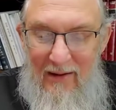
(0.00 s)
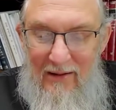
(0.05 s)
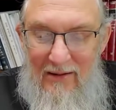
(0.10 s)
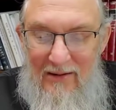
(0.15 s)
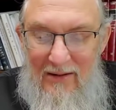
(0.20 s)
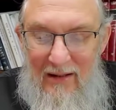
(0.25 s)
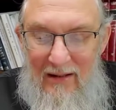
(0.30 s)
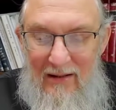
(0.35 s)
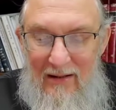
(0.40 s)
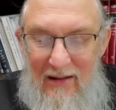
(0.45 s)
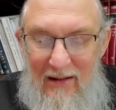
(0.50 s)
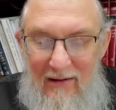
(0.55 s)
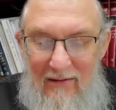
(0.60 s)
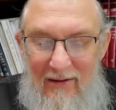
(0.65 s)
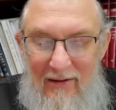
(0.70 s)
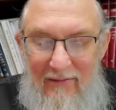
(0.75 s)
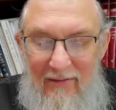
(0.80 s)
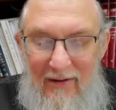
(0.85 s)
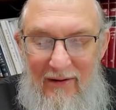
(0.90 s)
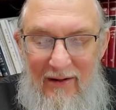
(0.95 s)
Suddenly,
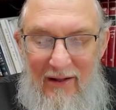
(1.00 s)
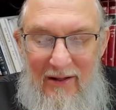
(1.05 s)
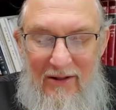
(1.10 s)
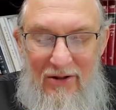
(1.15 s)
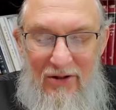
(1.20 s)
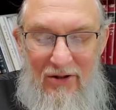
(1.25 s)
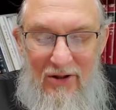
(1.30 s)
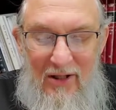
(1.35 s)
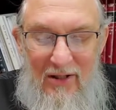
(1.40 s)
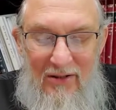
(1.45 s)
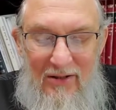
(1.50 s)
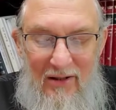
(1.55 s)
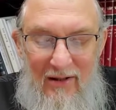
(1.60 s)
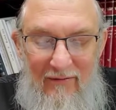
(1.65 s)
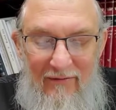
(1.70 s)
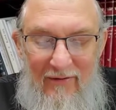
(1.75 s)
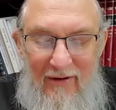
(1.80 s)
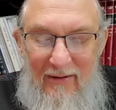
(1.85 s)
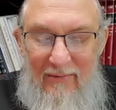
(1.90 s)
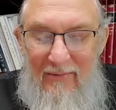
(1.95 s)
however, things changed, and I
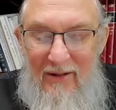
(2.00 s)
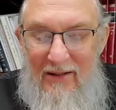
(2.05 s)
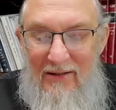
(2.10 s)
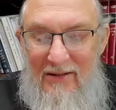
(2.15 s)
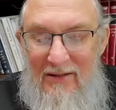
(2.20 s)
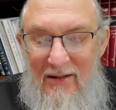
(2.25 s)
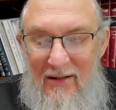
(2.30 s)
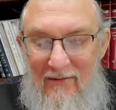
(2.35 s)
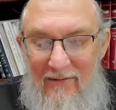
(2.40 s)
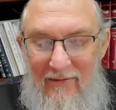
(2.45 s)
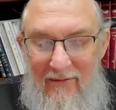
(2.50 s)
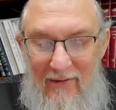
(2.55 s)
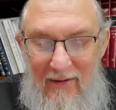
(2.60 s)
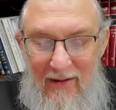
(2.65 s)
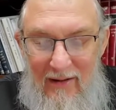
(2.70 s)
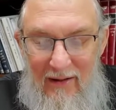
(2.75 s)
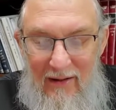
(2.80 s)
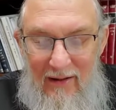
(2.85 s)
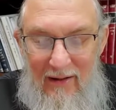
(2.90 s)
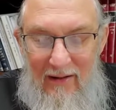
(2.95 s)
found myself,
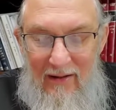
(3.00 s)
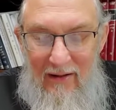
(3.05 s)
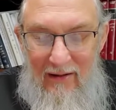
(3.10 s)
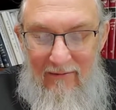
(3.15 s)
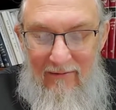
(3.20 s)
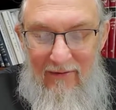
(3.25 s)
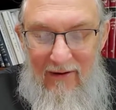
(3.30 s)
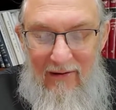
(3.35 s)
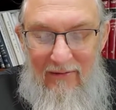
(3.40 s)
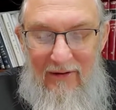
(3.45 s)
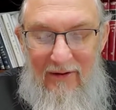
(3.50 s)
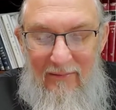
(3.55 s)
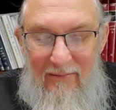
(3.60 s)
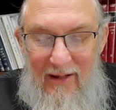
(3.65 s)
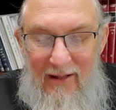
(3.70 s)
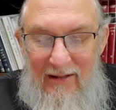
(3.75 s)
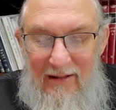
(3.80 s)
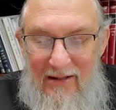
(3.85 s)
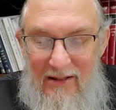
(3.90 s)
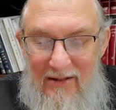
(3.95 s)
and found to
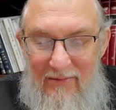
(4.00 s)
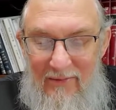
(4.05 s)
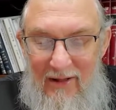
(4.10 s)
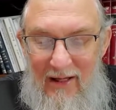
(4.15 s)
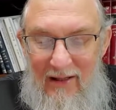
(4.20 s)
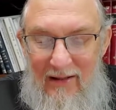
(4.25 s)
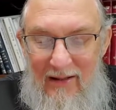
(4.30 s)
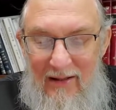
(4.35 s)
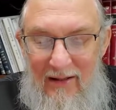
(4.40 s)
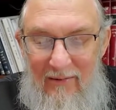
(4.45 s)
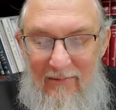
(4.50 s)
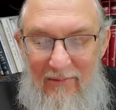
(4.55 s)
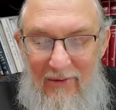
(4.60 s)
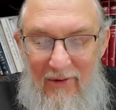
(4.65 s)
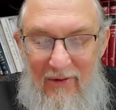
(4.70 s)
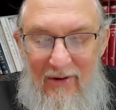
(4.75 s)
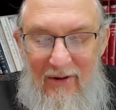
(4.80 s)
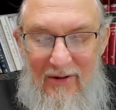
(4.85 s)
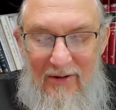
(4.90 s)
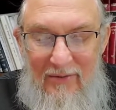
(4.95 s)
my dismay that the
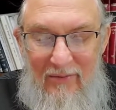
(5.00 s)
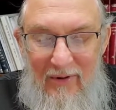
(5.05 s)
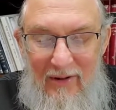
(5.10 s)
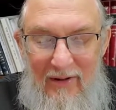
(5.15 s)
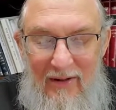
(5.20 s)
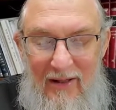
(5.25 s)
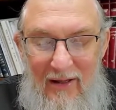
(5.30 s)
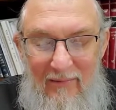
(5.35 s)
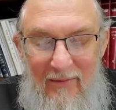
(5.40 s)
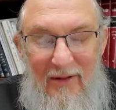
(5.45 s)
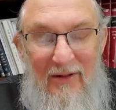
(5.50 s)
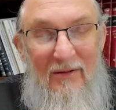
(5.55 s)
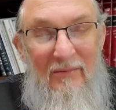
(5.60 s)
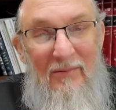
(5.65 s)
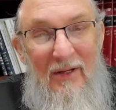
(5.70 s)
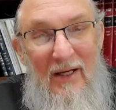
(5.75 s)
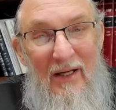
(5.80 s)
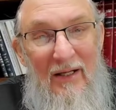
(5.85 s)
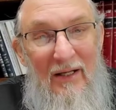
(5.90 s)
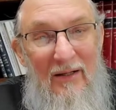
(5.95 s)
brokers weren't coming to
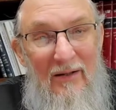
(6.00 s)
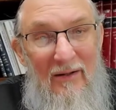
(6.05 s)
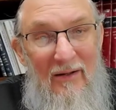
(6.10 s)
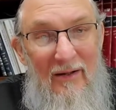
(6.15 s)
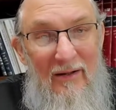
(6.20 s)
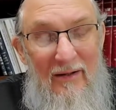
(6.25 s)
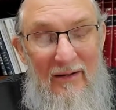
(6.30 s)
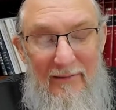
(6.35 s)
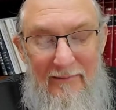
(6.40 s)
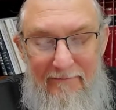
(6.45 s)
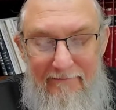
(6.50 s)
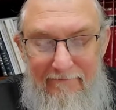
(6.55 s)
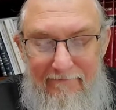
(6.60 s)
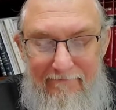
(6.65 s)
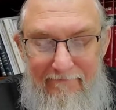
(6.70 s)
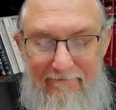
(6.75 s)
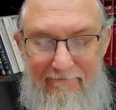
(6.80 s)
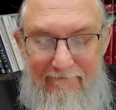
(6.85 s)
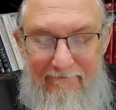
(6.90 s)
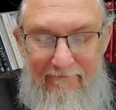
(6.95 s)
me any longer.
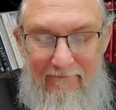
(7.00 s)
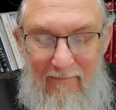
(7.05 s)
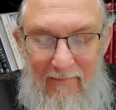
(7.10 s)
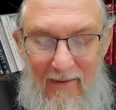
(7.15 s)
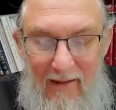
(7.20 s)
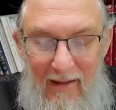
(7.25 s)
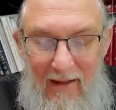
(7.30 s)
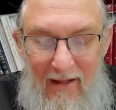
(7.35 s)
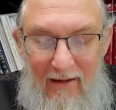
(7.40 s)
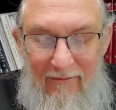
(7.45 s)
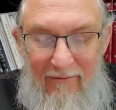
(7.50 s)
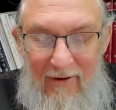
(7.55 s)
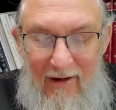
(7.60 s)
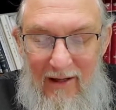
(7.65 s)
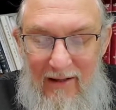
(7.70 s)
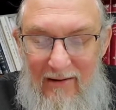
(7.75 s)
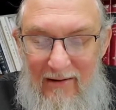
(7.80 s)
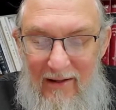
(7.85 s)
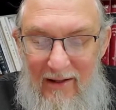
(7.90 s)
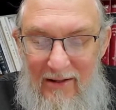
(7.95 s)
In
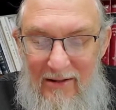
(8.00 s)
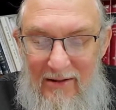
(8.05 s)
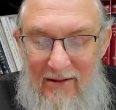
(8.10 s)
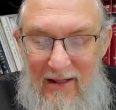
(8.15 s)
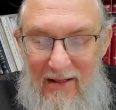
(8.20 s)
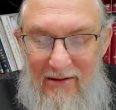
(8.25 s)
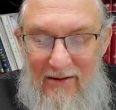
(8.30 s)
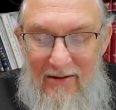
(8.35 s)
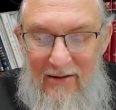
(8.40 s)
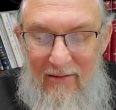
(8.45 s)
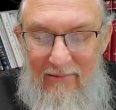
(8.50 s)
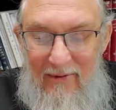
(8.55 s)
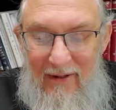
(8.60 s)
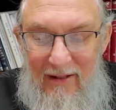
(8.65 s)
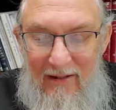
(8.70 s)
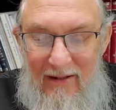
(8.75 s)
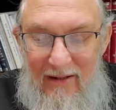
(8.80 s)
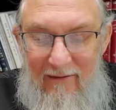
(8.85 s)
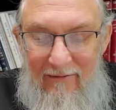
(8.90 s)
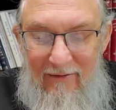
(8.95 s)
fact, things got so
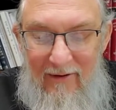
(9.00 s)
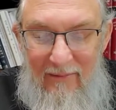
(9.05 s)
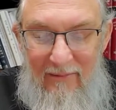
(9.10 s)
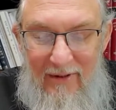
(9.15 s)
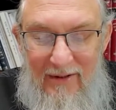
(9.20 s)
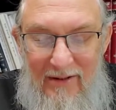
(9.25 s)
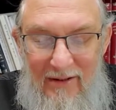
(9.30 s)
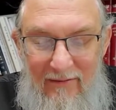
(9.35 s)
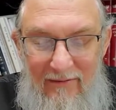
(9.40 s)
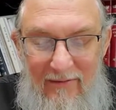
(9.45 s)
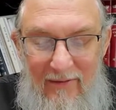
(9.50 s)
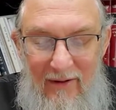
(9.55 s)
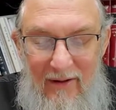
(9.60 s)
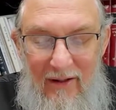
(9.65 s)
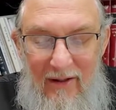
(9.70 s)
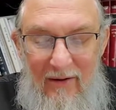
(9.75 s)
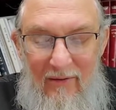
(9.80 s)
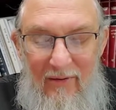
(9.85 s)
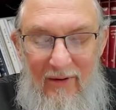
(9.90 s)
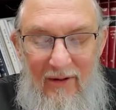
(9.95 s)
bad that I found myself
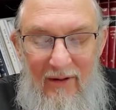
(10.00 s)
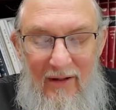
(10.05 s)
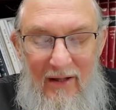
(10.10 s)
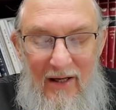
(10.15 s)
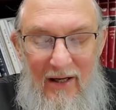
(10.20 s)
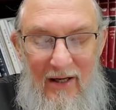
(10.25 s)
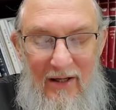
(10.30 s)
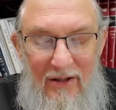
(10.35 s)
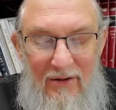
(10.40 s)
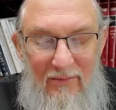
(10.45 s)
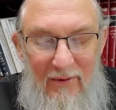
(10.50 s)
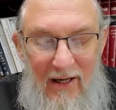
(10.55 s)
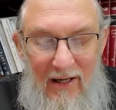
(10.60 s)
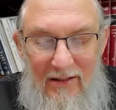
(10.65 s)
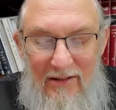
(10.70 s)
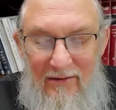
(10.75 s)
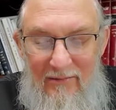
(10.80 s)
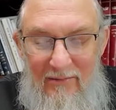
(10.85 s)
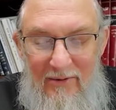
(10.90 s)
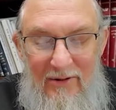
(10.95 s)
with a large
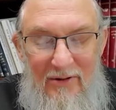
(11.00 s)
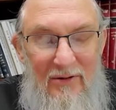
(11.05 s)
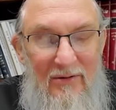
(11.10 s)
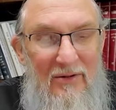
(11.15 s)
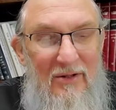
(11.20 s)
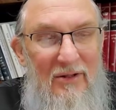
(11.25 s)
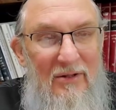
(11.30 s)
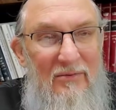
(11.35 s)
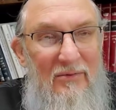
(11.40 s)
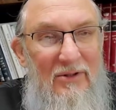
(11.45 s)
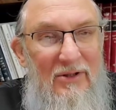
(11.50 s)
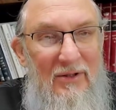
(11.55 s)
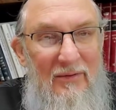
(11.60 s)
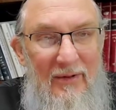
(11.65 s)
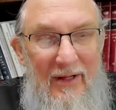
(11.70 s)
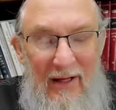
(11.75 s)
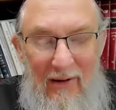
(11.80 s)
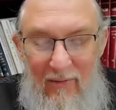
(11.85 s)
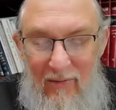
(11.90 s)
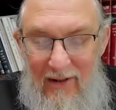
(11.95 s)
box of mezuzahs, which
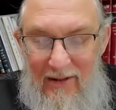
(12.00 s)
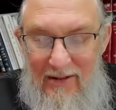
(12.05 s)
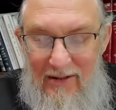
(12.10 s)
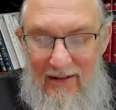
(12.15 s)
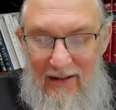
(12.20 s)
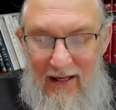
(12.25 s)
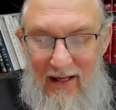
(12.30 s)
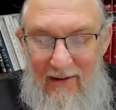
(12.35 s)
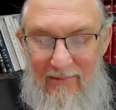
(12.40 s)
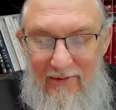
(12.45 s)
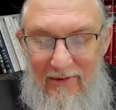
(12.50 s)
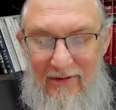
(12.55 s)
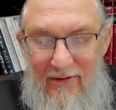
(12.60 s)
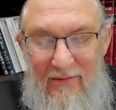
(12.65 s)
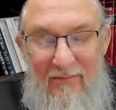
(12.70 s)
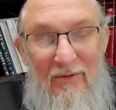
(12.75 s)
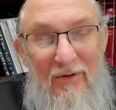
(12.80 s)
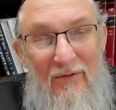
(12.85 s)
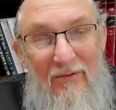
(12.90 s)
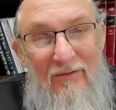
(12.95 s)
I wasn't able to
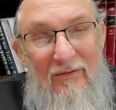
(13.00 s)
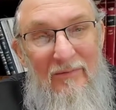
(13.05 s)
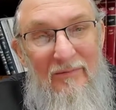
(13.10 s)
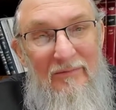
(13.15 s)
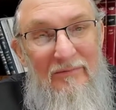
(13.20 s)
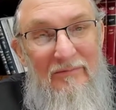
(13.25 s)
move.